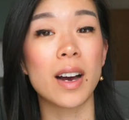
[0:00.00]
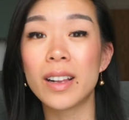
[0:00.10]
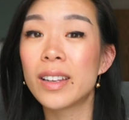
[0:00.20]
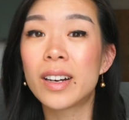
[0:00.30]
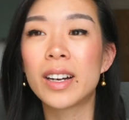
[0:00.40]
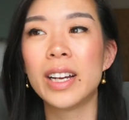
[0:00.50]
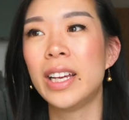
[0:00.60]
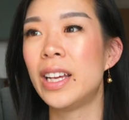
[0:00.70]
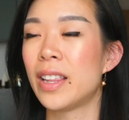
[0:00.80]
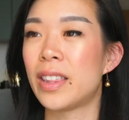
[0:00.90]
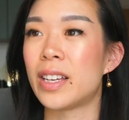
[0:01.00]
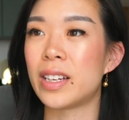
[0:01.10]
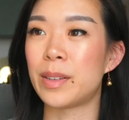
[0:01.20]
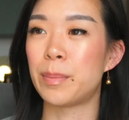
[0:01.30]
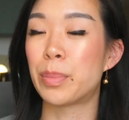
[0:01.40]
color,
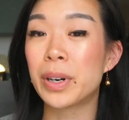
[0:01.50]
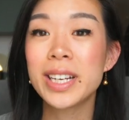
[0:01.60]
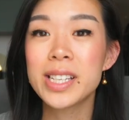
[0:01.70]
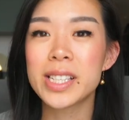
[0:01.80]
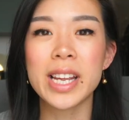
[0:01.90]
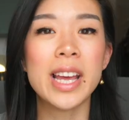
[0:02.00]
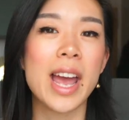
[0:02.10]
the print,